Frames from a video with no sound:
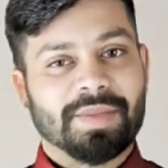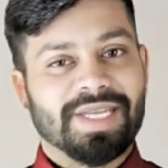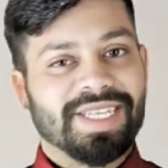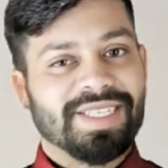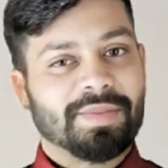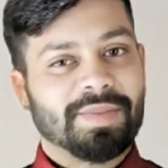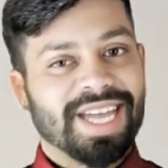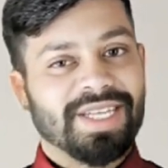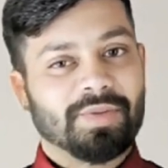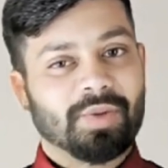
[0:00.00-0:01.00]
be it a
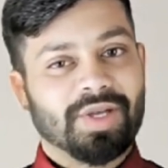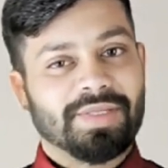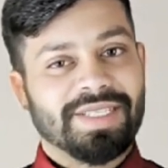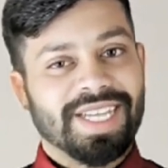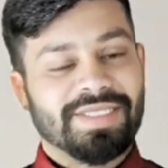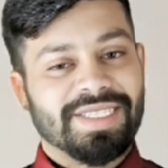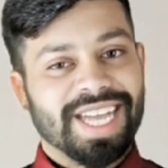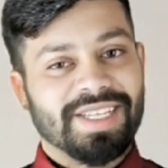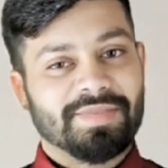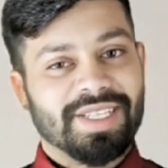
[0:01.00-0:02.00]
blank wall in
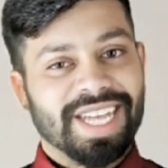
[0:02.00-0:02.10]
their